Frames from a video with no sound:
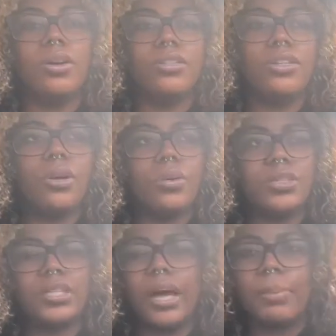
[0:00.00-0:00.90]
you know, on
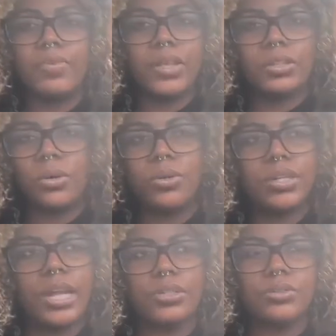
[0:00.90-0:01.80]
top of like the whole
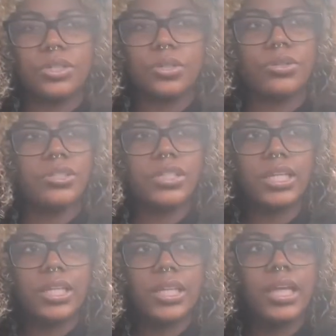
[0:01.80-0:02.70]
natural deodorant
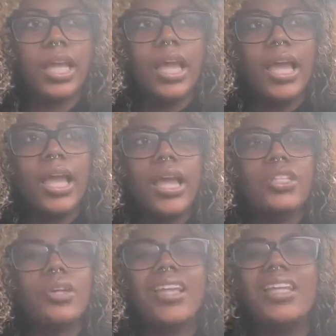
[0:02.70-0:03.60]
thing.
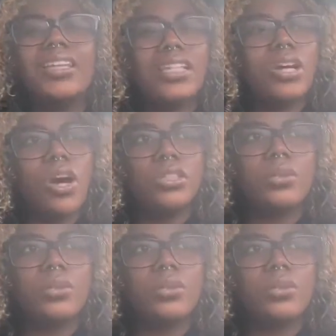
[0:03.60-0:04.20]
So I think that's also